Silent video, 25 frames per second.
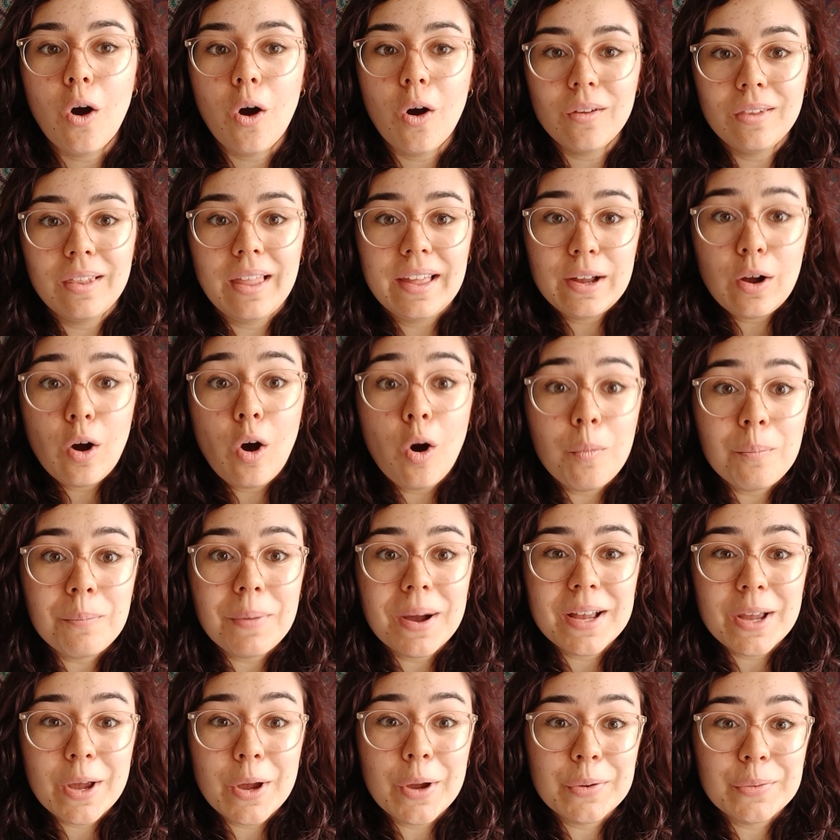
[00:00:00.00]
like on
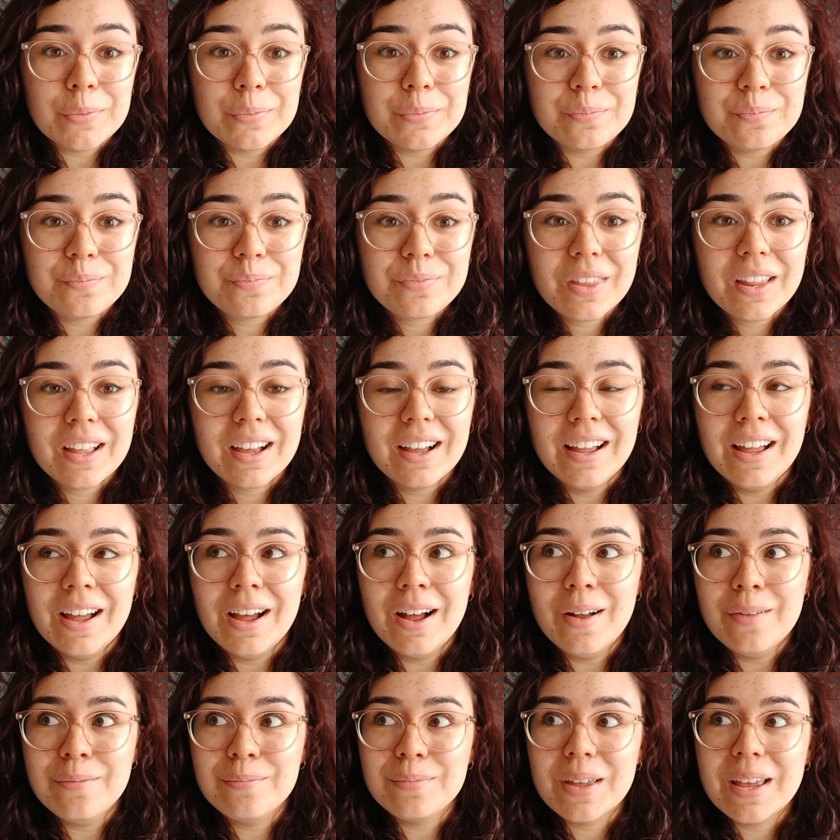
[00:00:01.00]
my own
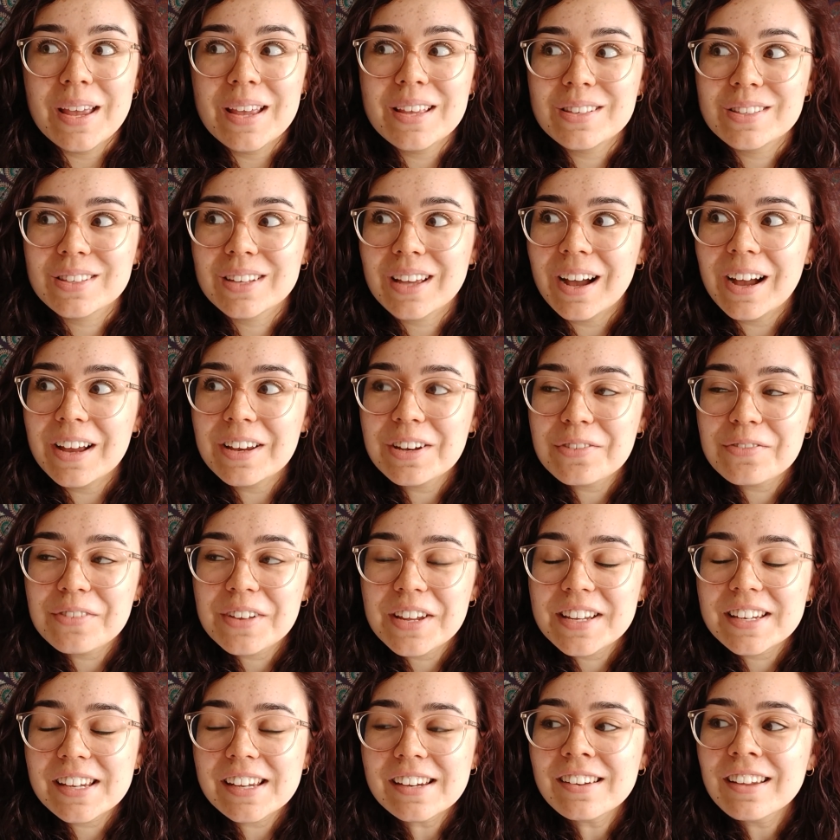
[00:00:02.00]
is kind of
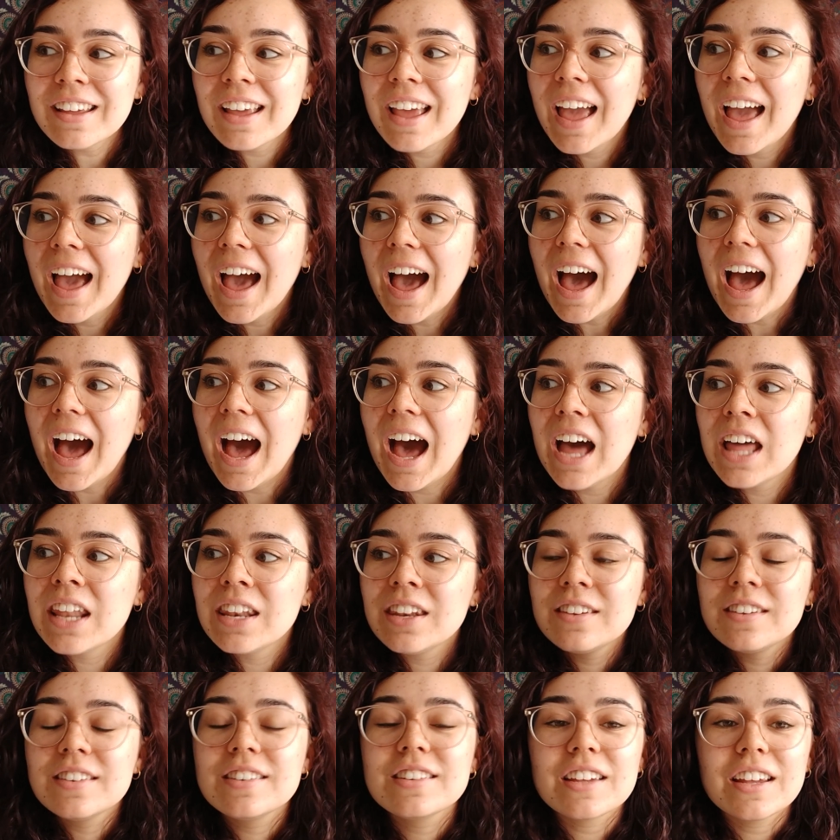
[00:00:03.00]
needed,
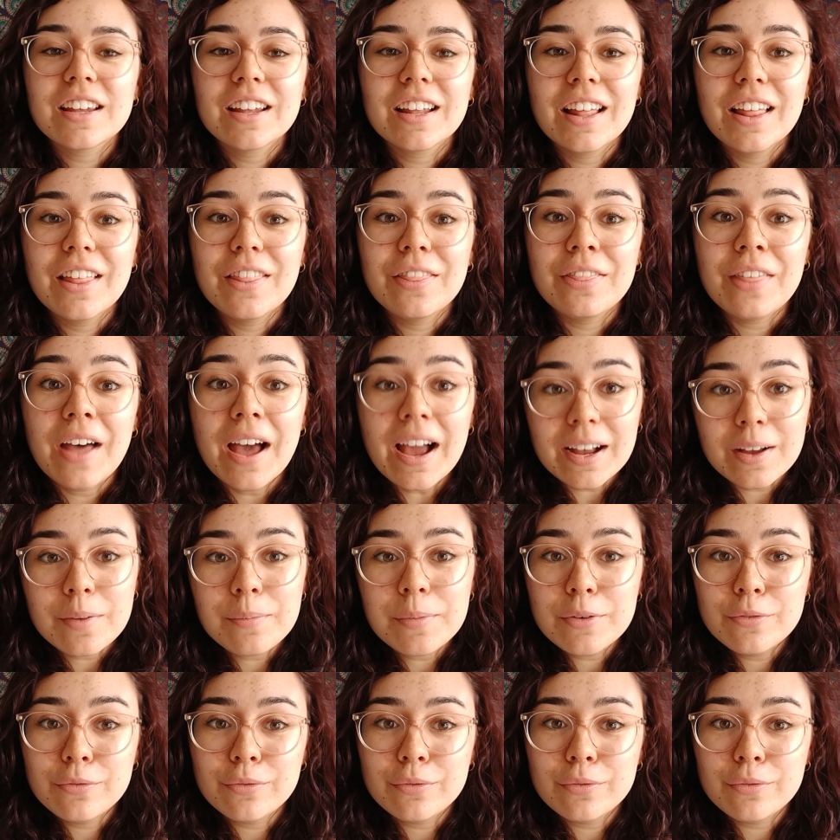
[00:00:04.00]
and that can be